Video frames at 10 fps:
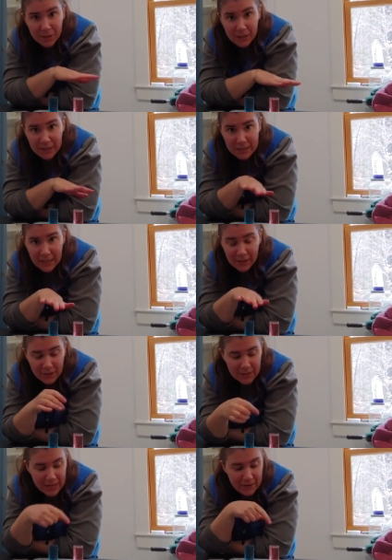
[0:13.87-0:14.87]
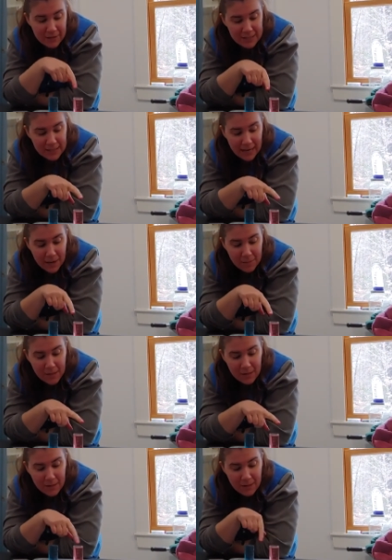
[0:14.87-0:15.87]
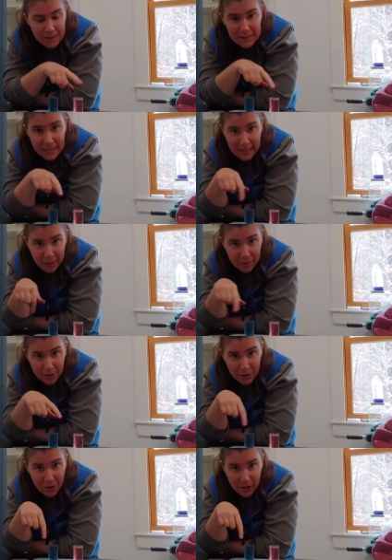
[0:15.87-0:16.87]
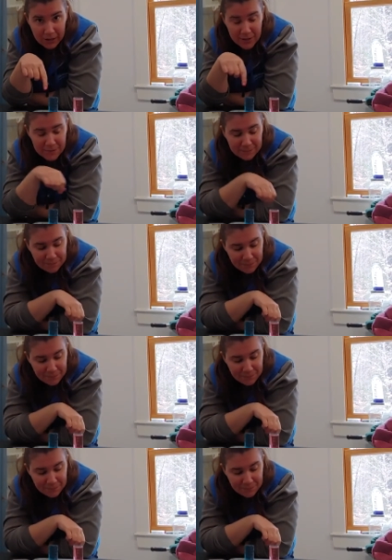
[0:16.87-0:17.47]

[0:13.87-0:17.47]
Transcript: clear containers that have the same diameter across.